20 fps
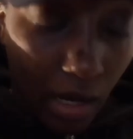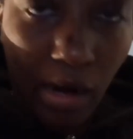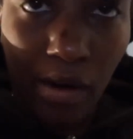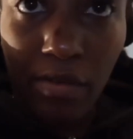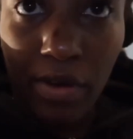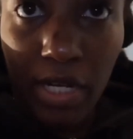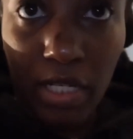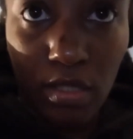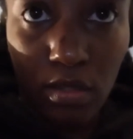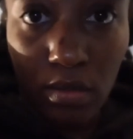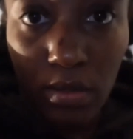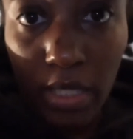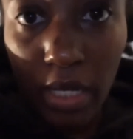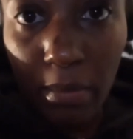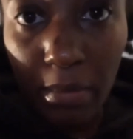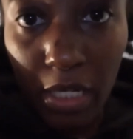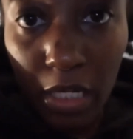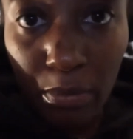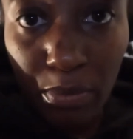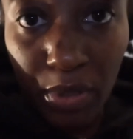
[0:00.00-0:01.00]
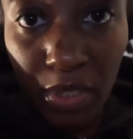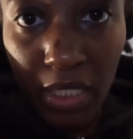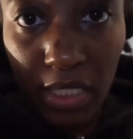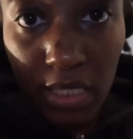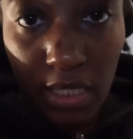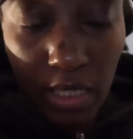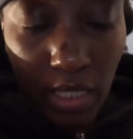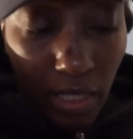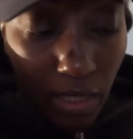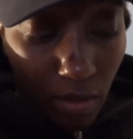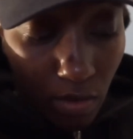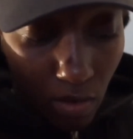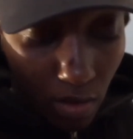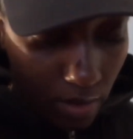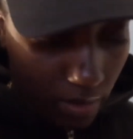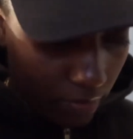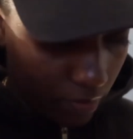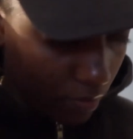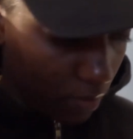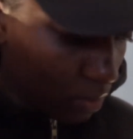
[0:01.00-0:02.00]
All right, so now I'm gonna put the scale
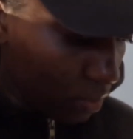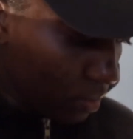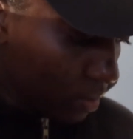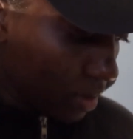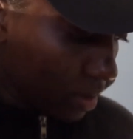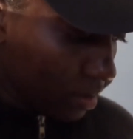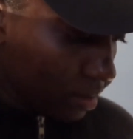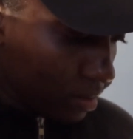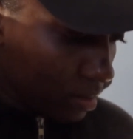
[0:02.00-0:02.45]
on the floor.